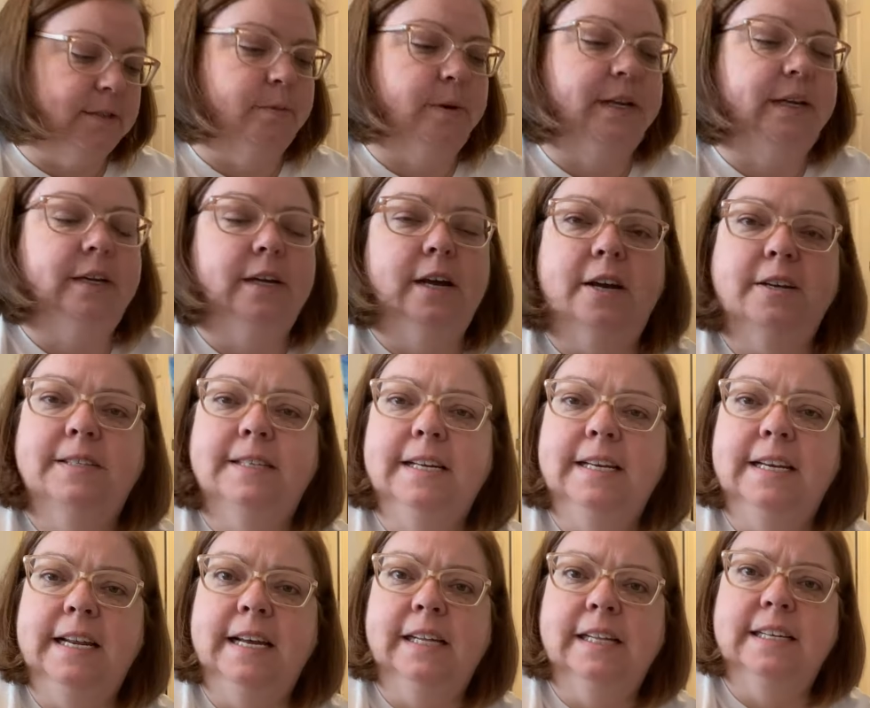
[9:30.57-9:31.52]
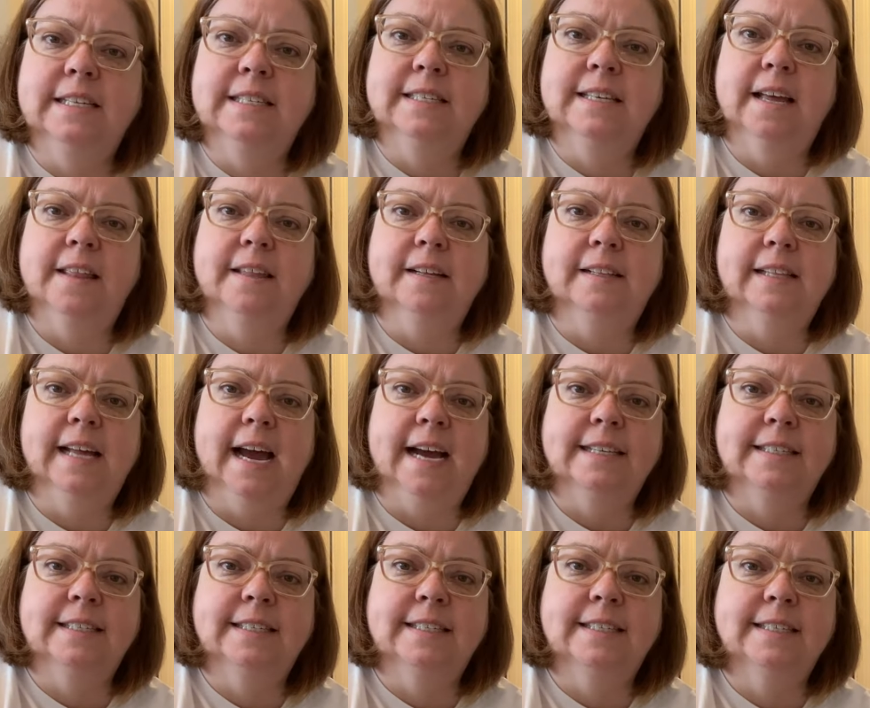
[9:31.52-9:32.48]
one, Gossia Neelan's The
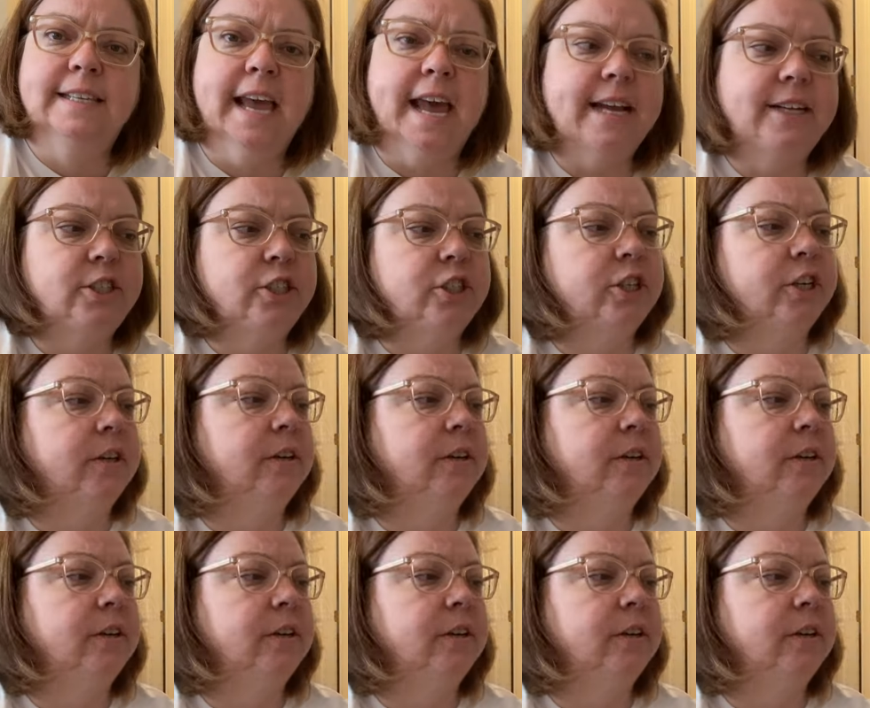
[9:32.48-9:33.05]
Last Sketch,